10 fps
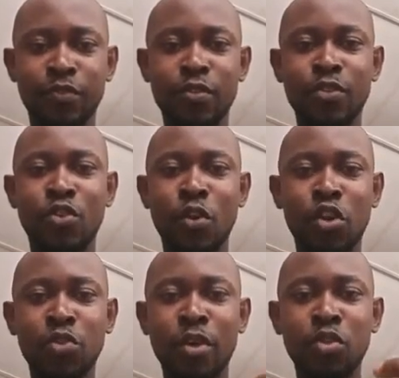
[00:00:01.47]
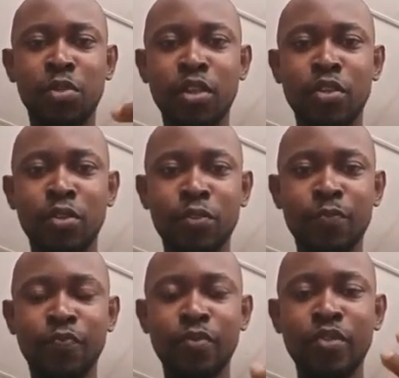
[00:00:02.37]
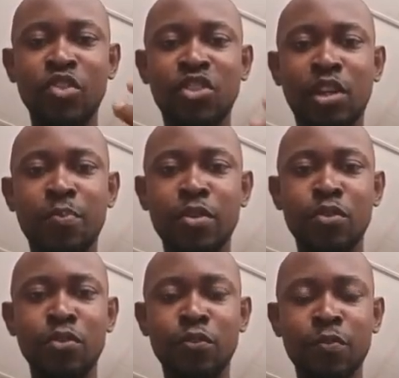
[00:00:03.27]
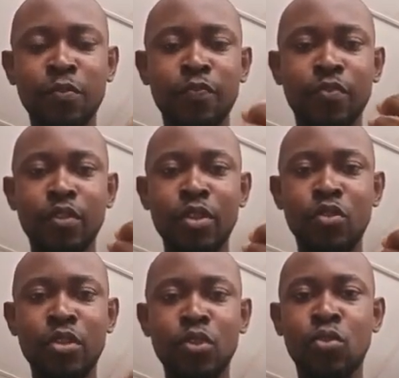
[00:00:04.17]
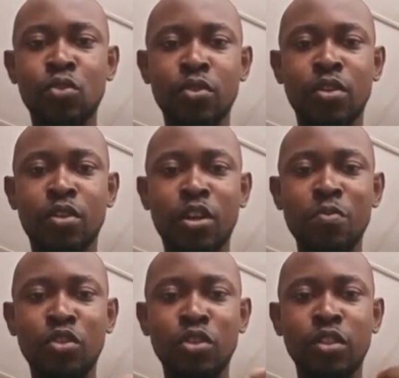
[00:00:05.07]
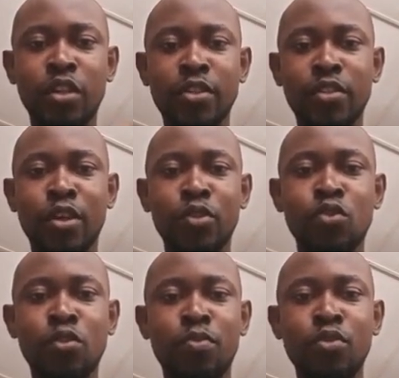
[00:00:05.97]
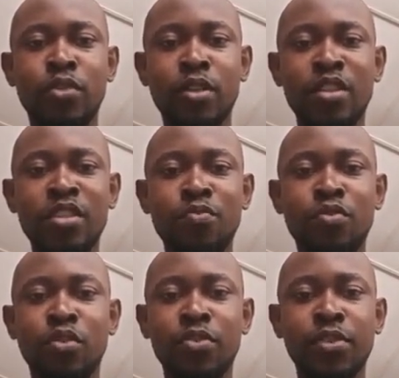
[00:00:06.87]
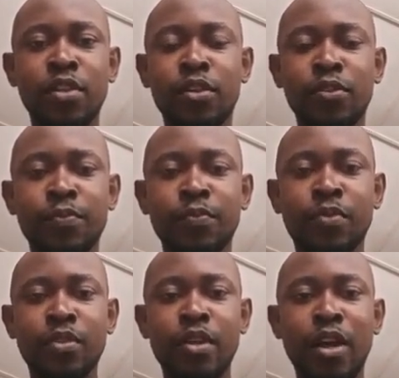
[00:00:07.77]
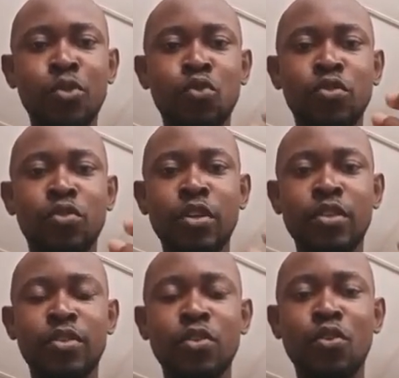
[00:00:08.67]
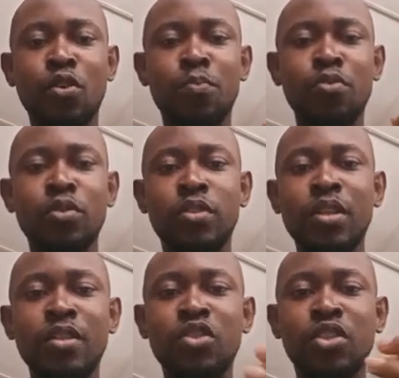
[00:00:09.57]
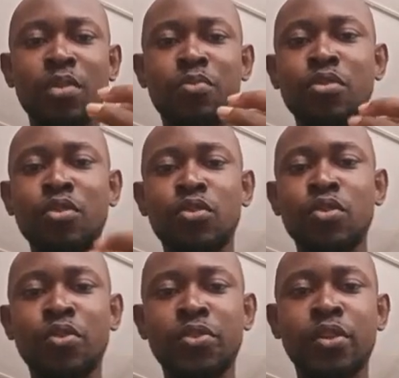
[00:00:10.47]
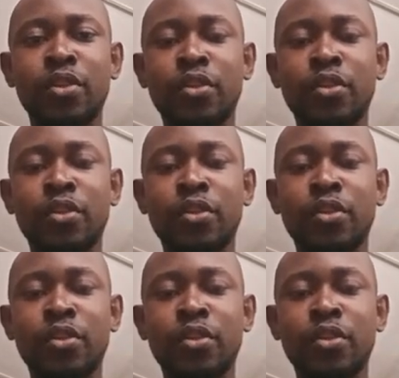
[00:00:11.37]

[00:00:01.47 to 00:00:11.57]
So welcome to my YouTube channel, Digital Payroll. In today's tutorial, I'll be showing you guys how to upload an ebook on Seller, how to create or upload a digital product on Seller.